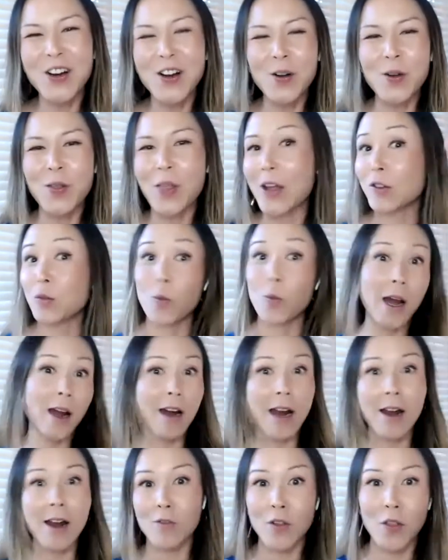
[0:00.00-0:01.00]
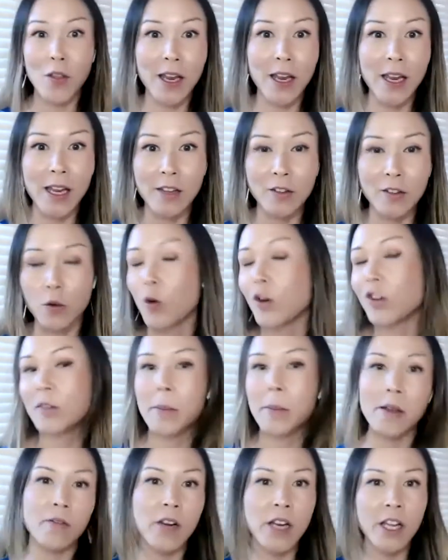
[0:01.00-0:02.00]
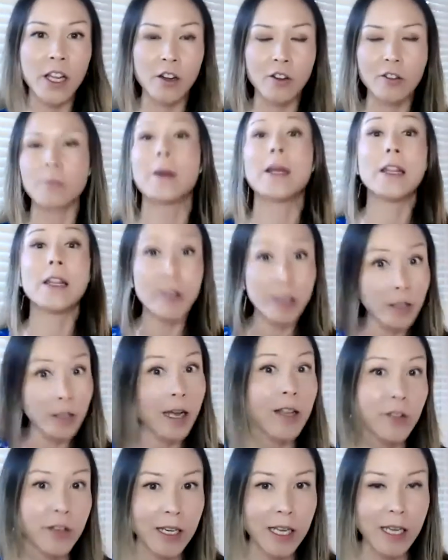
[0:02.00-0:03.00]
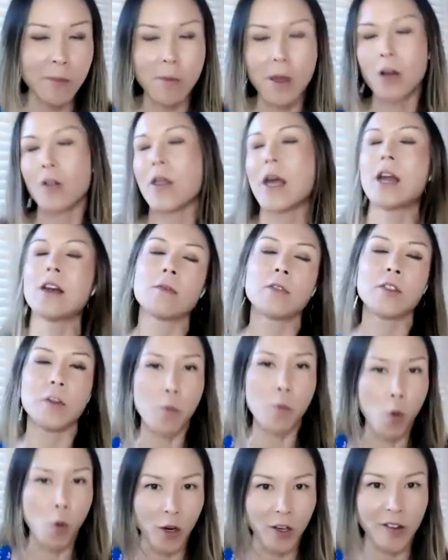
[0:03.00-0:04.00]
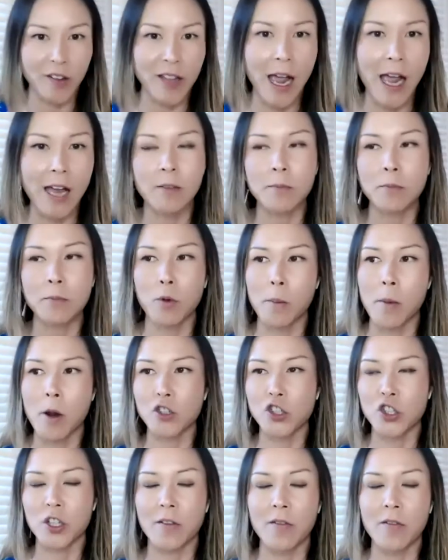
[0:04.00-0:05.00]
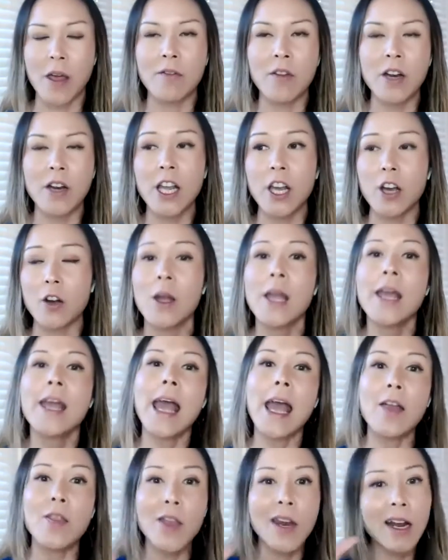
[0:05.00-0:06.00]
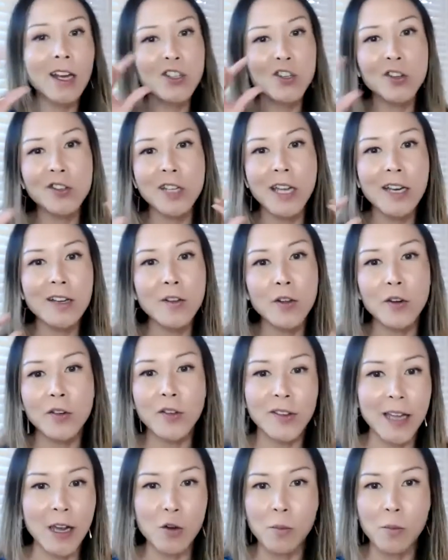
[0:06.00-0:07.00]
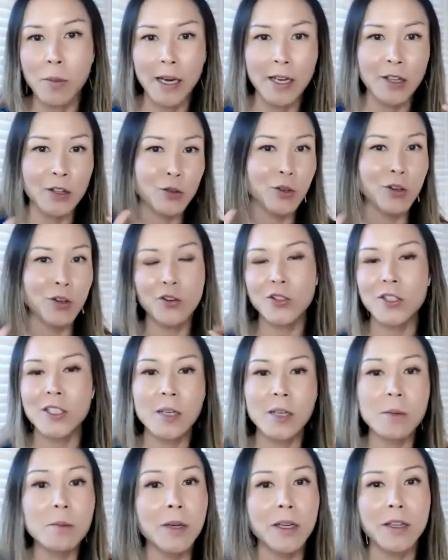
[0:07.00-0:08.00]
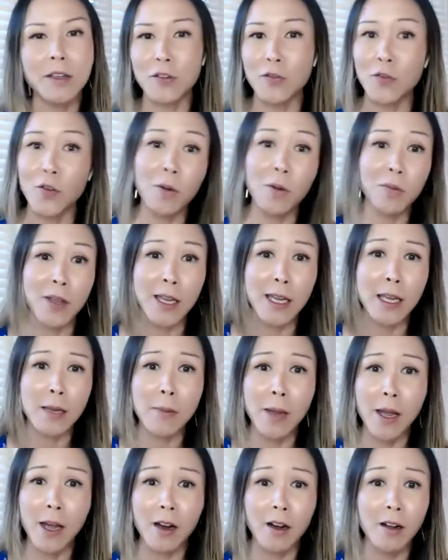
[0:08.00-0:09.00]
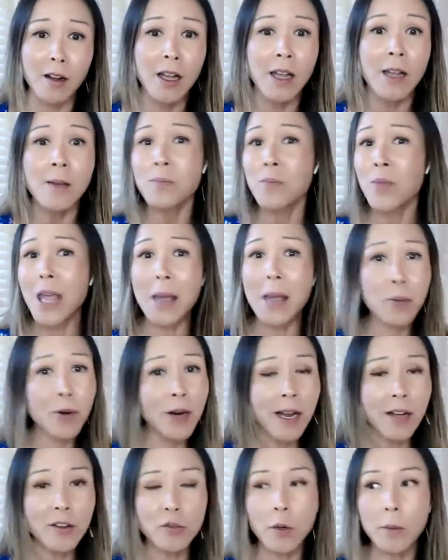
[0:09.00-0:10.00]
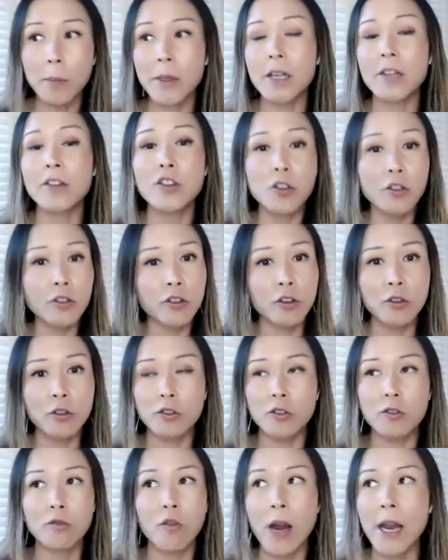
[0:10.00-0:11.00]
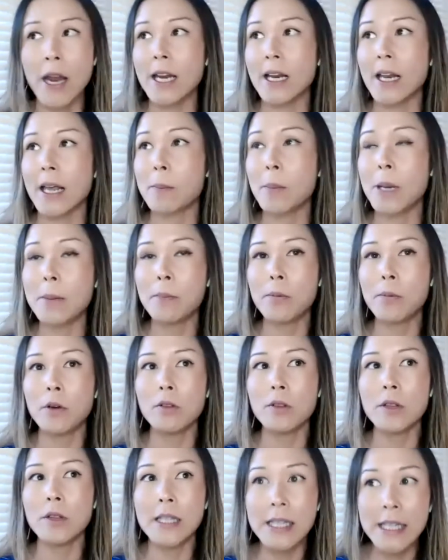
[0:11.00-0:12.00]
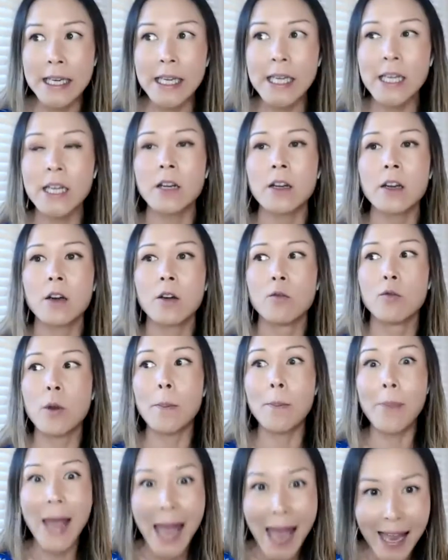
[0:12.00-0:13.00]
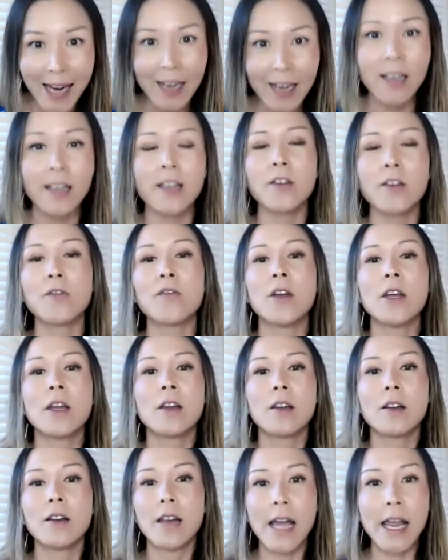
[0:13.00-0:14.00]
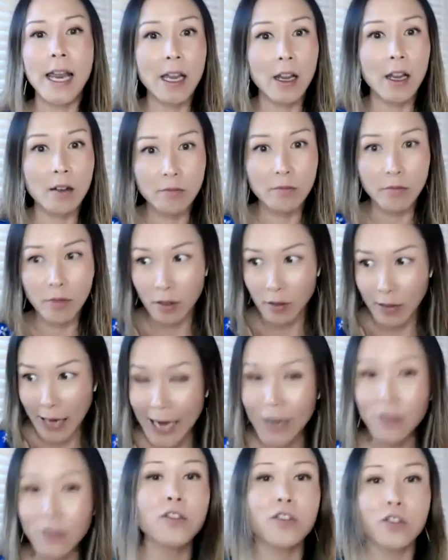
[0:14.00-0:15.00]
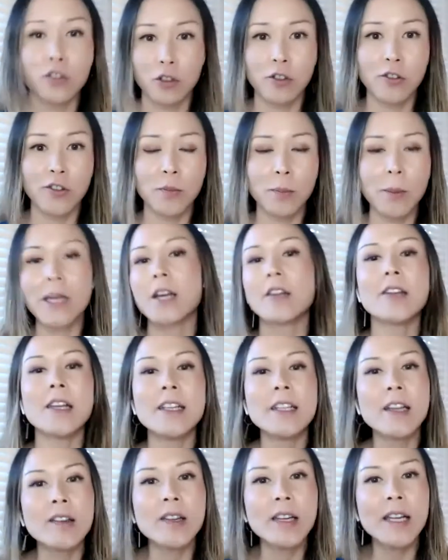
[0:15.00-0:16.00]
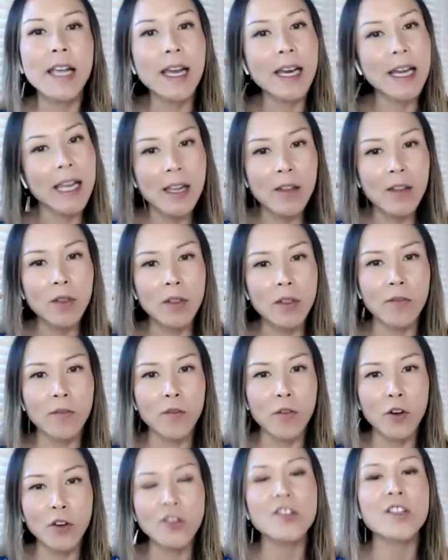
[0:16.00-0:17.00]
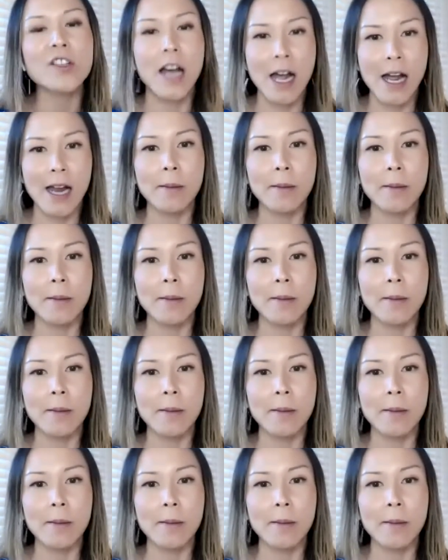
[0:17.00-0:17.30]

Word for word: you know, yes. that's where everything is. Or it's my videos, but it still has an email that supports that promotion of that video. And then I just take little sound bites or little tidbits from the email and put it elsewhere because you're so right. Like people need repetitive, like answers because it doesn't get in the first